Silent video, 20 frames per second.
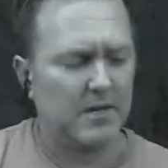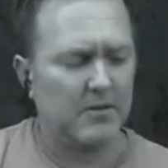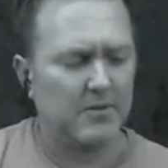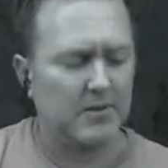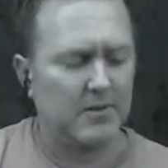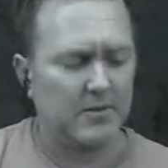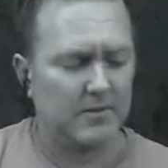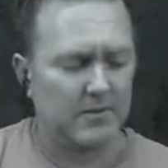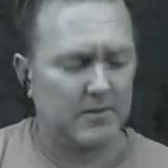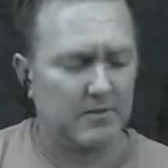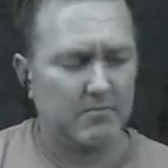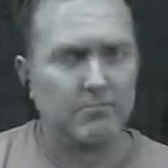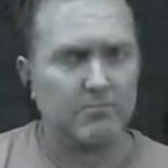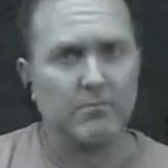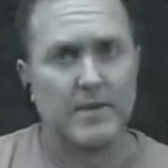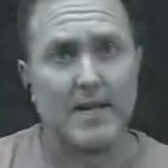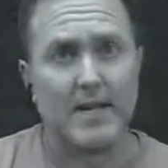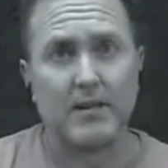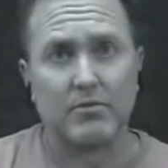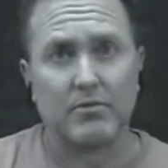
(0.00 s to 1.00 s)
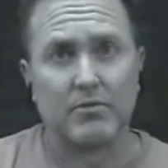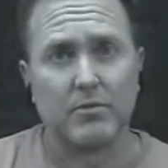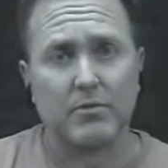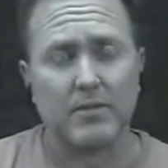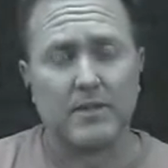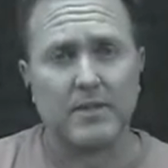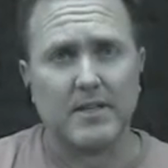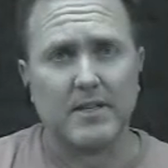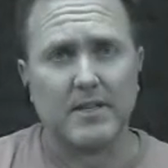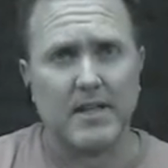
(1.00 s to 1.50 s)
it's a natural
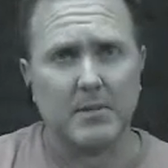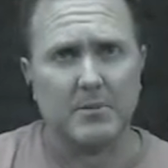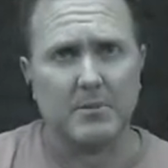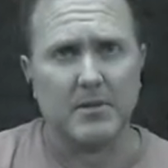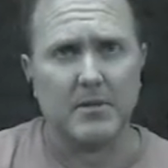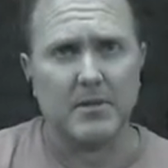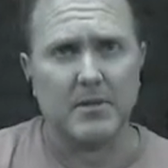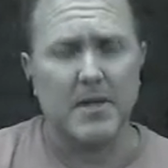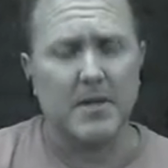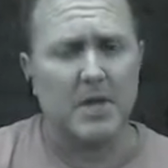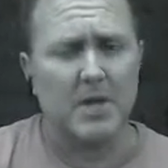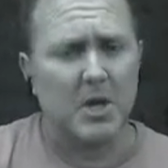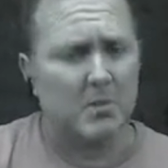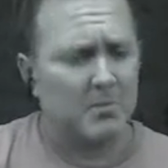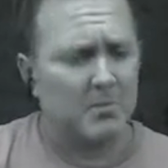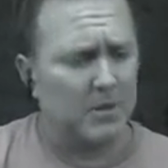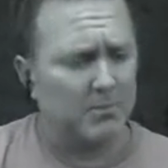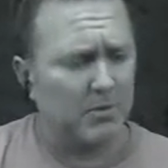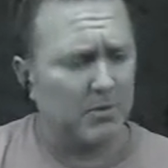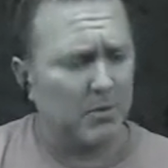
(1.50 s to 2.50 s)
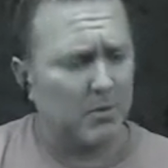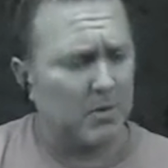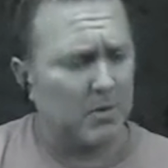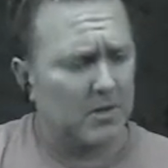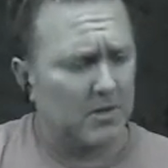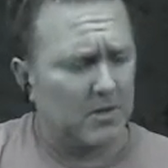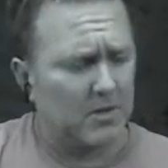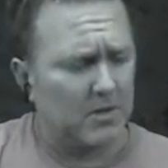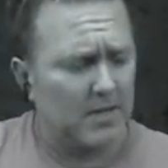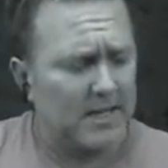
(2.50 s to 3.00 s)
thing to happen,
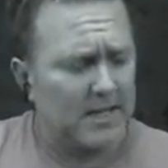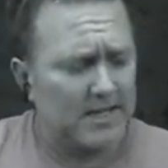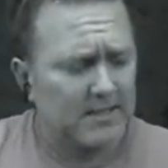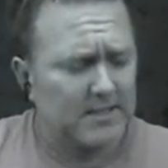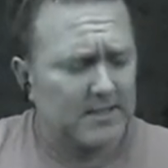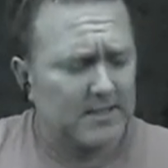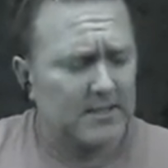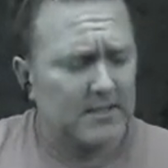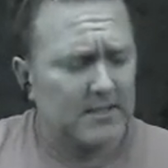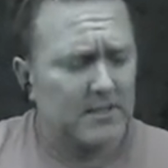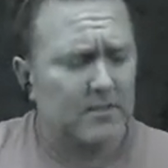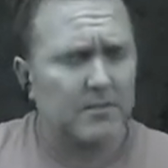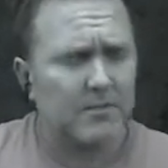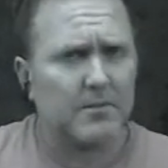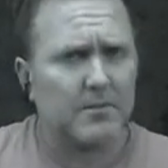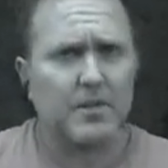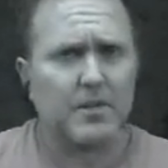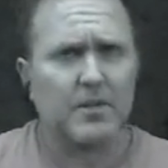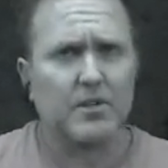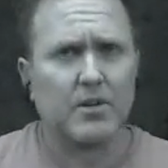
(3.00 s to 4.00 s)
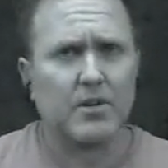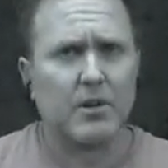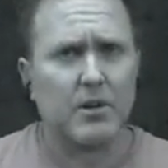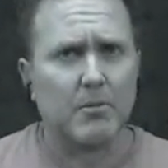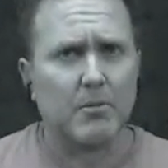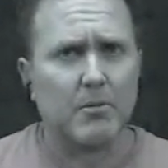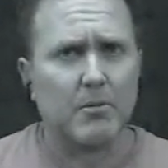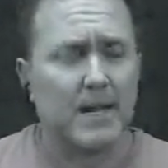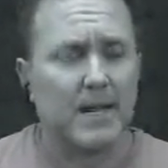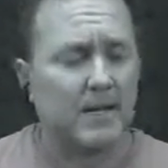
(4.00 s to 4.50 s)
people like to tilt the
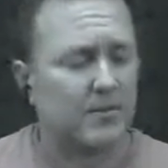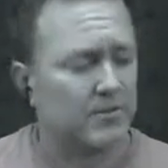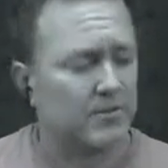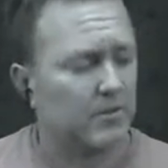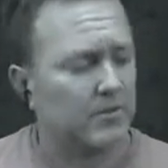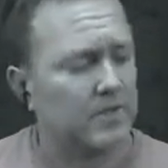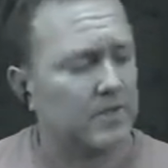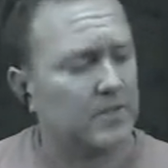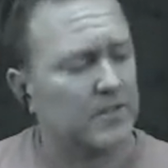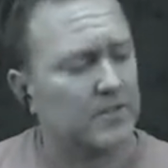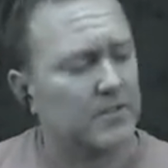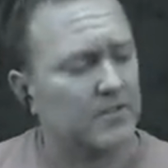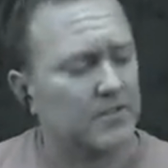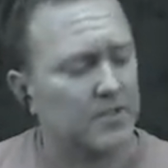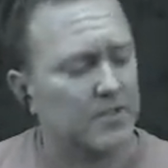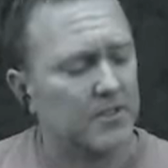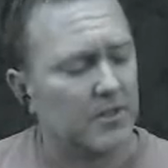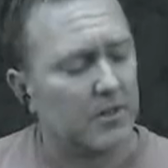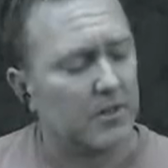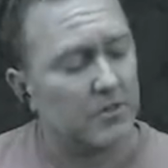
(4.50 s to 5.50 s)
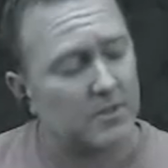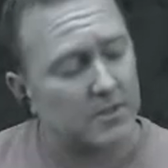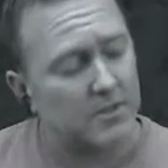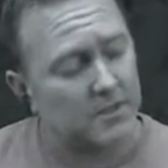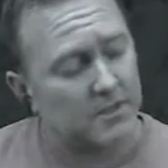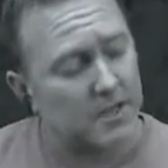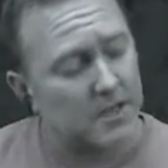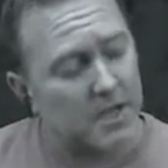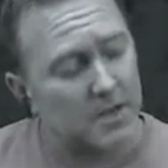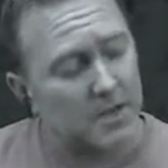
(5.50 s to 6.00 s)
guitar back so they can see over the
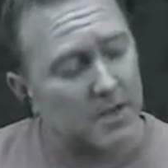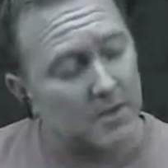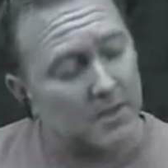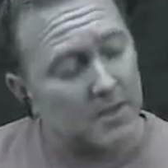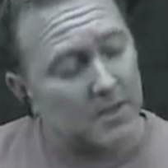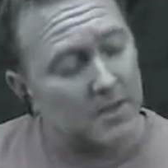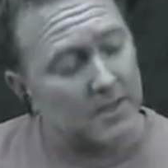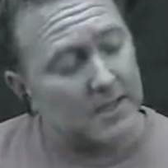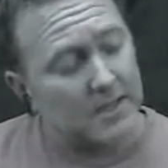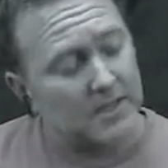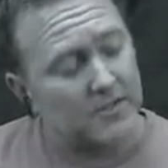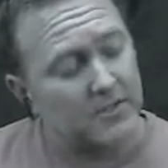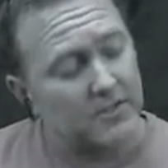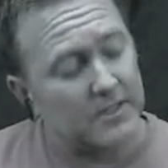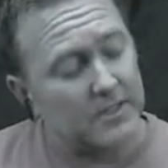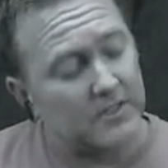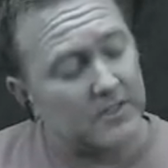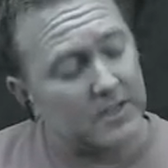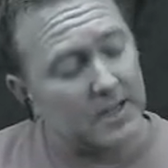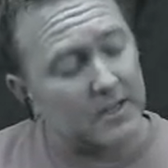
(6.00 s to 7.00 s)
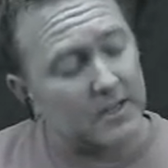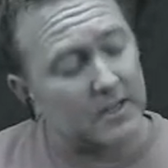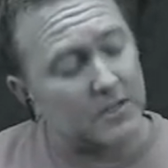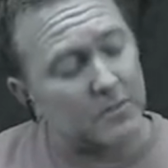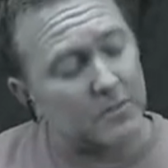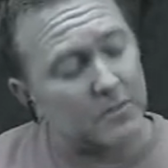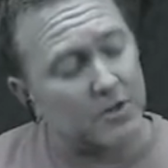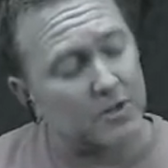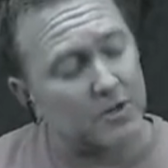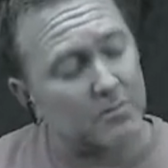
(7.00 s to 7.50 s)
top and see exactly
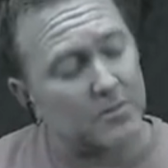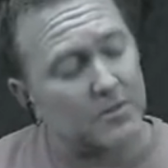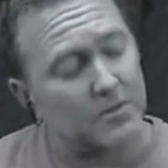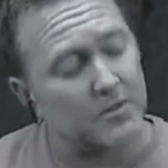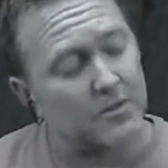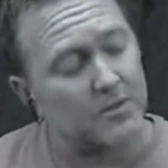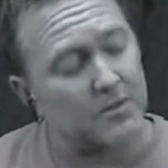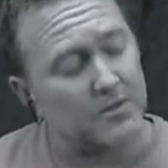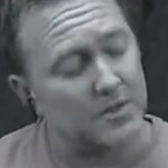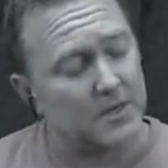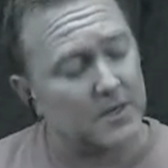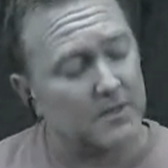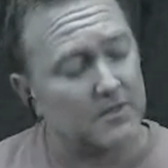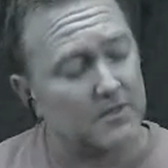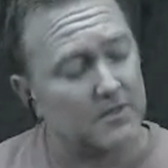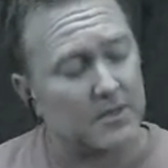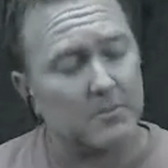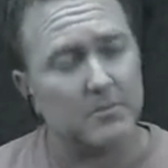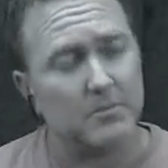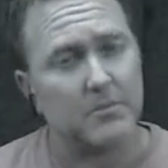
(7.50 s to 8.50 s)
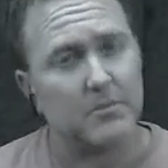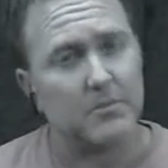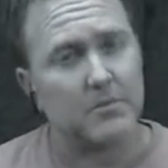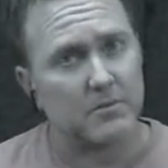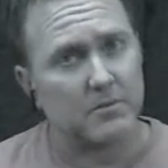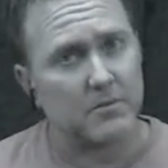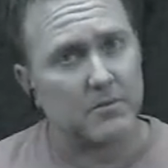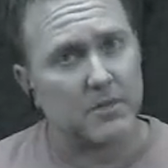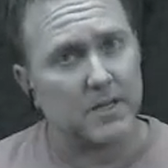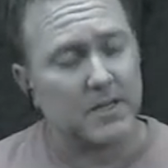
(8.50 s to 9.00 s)
where to put the fingertips,
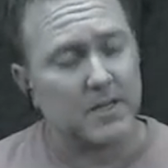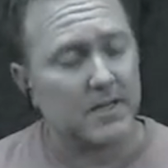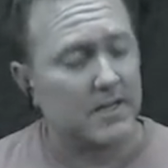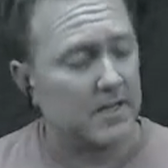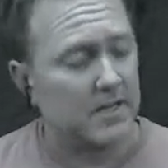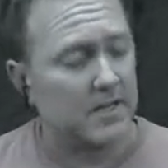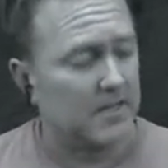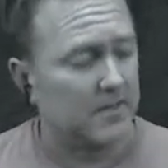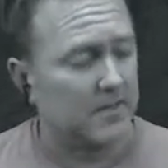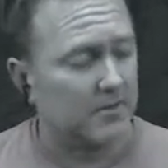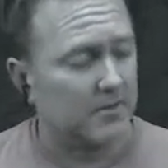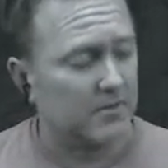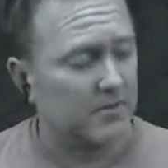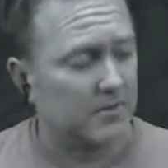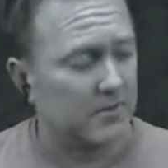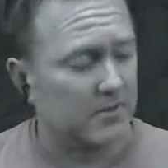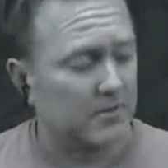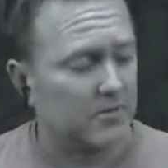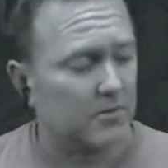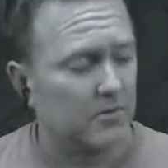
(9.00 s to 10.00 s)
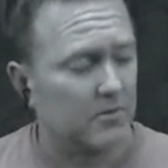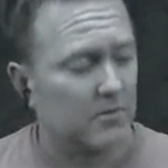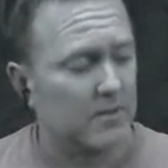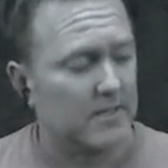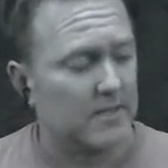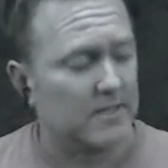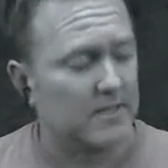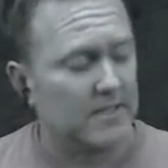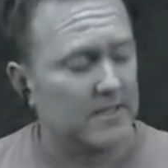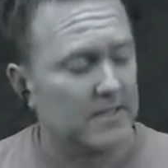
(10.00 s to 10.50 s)
okay? And that's a very cool
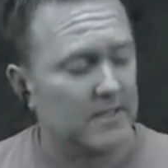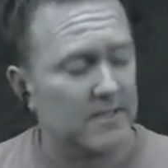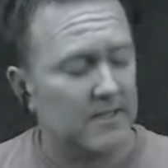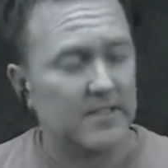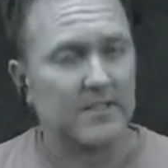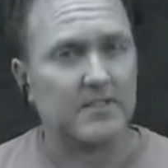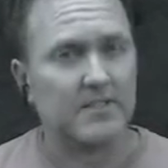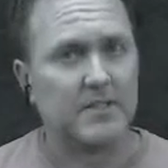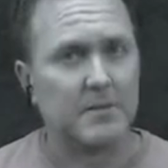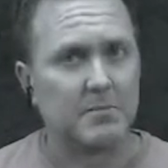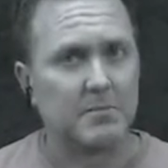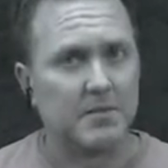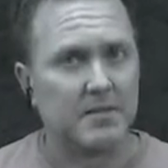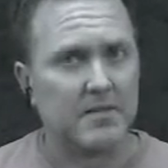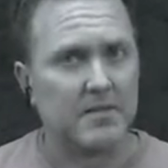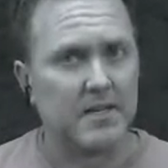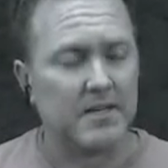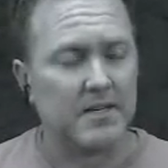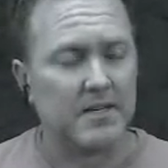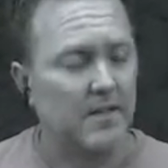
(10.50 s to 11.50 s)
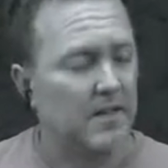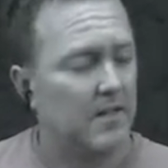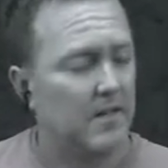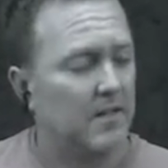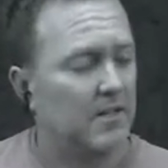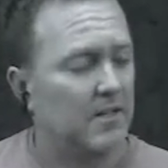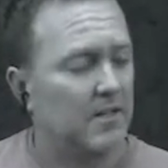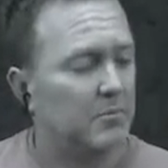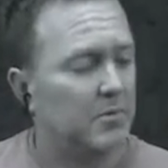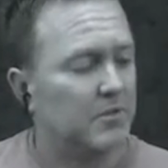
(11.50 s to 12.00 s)
idea, excepting that
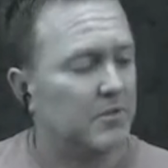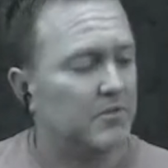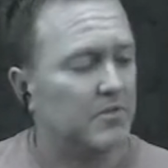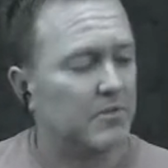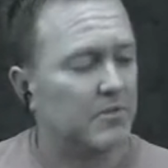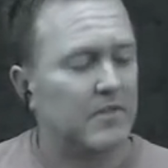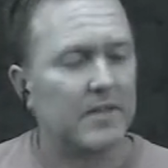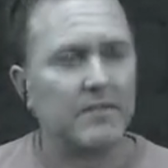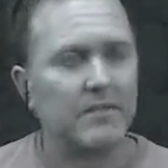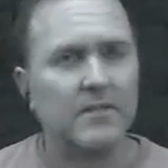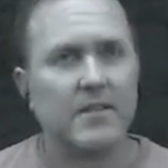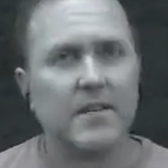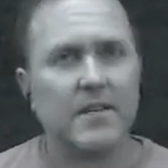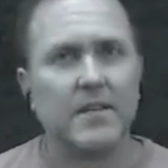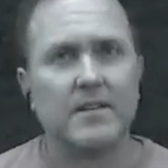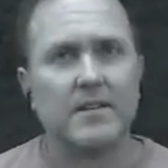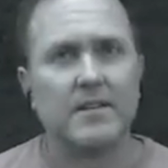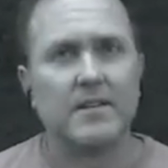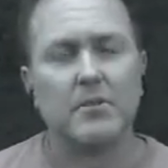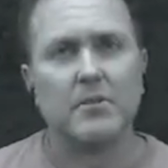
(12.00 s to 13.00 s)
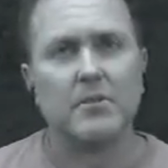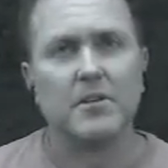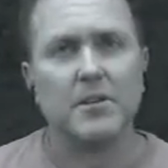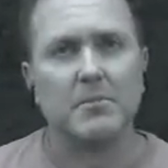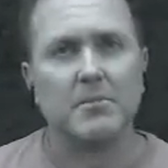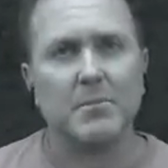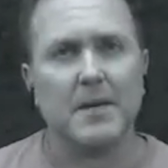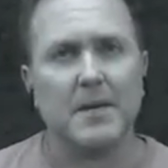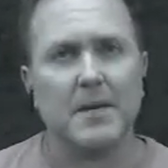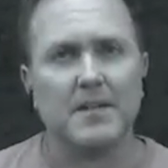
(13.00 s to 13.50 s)
it puts your left hand in a really
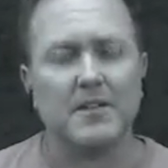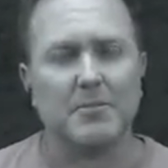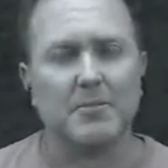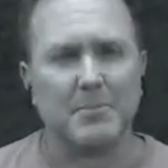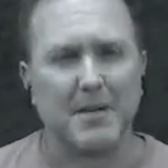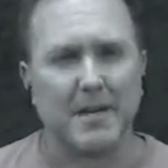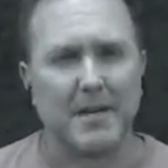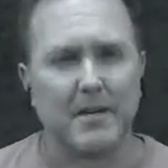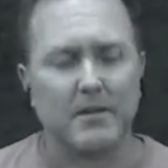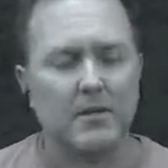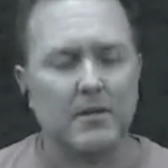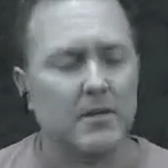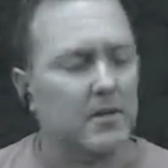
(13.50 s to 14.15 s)
bad spot.